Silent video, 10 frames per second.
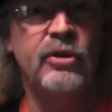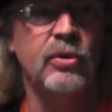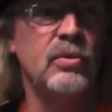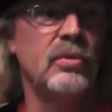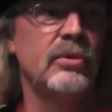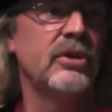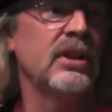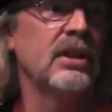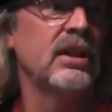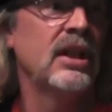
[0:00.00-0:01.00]
tools
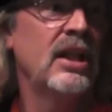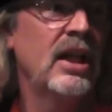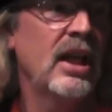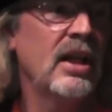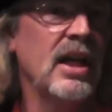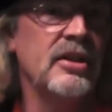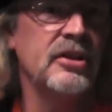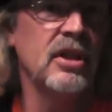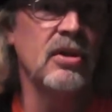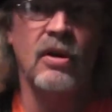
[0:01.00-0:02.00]
and and I
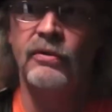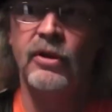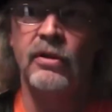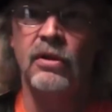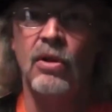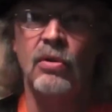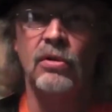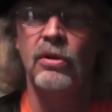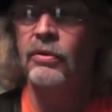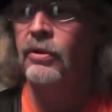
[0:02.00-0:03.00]
send off to the
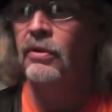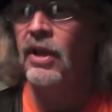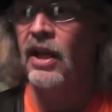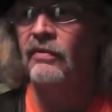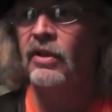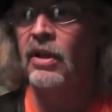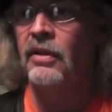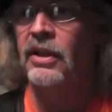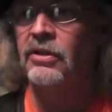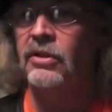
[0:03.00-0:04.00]
local luthier to have
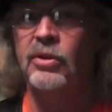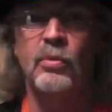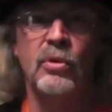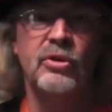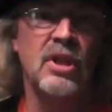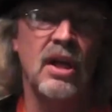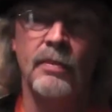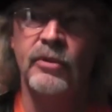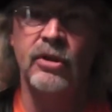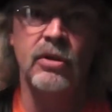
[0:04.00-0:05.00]
done. He's just more set
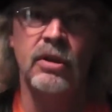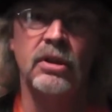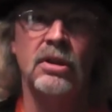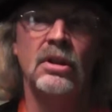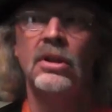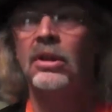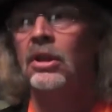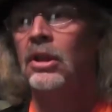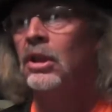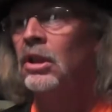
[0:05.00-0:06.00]
up to do it.
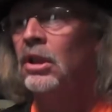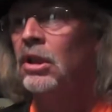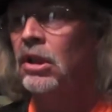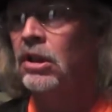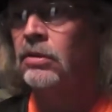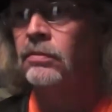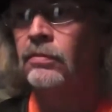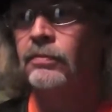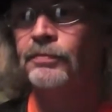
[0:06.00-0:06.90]
Um,